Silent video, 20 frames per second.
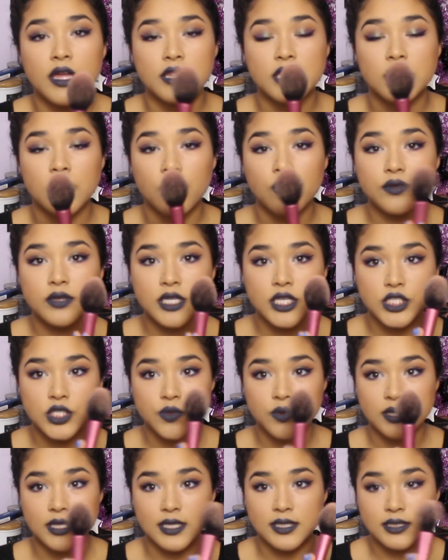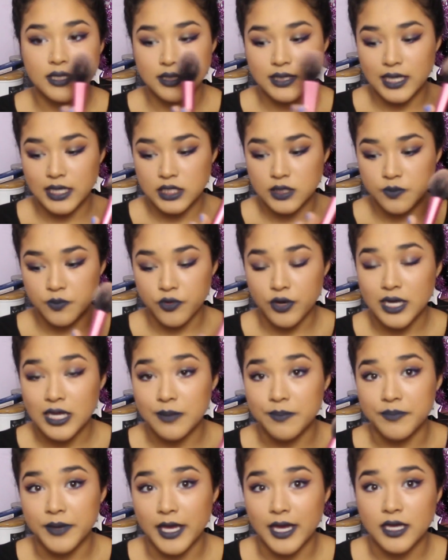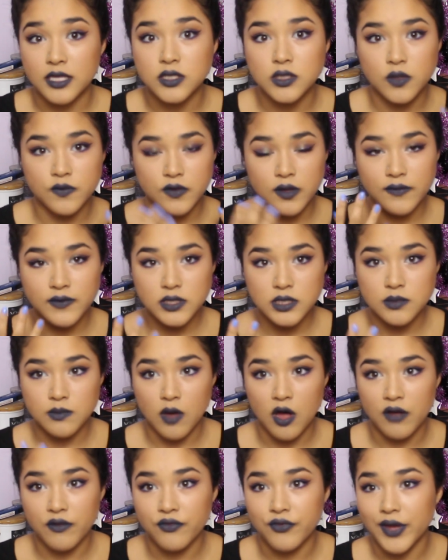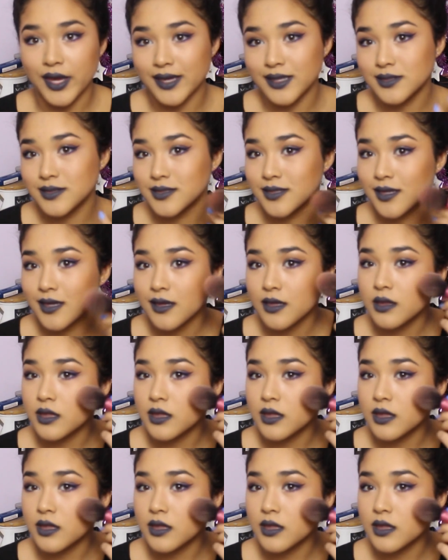The only issue with this is that it's pretty big, so if you have a small face,